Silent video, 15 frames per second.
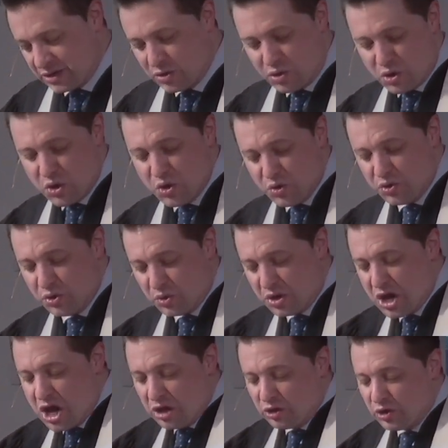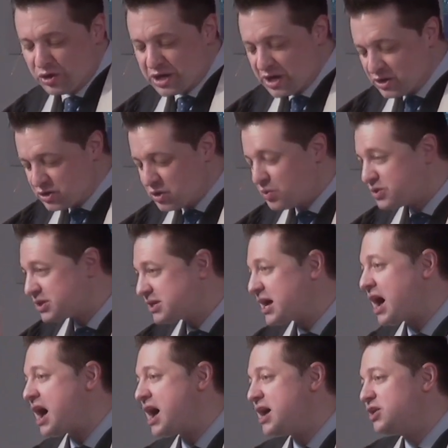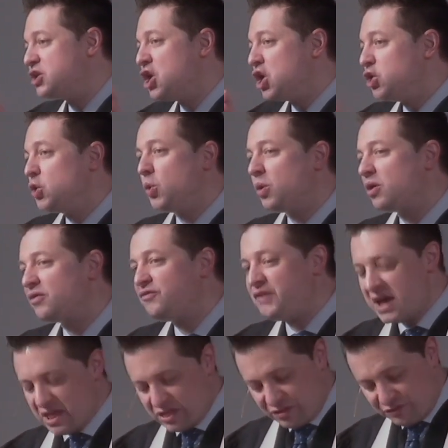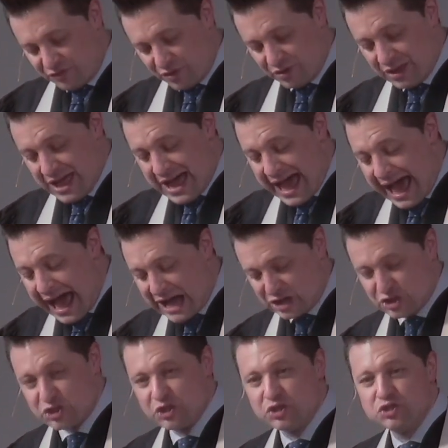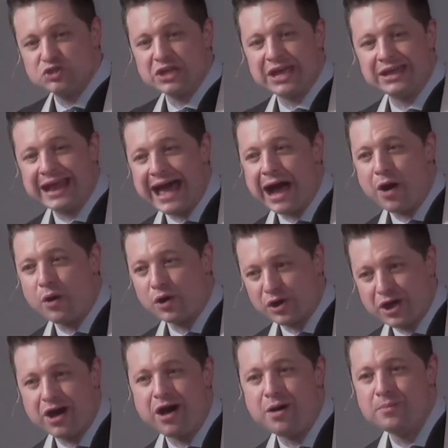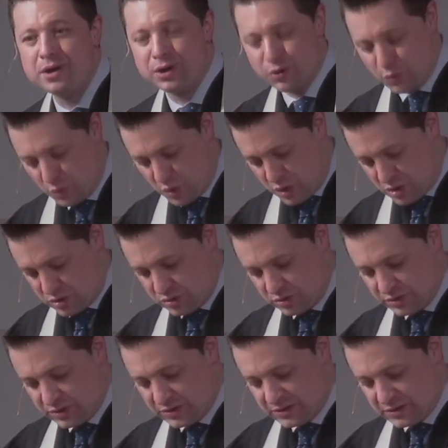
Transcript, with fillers: or who you're looking to to guide your faithful actions in our common world.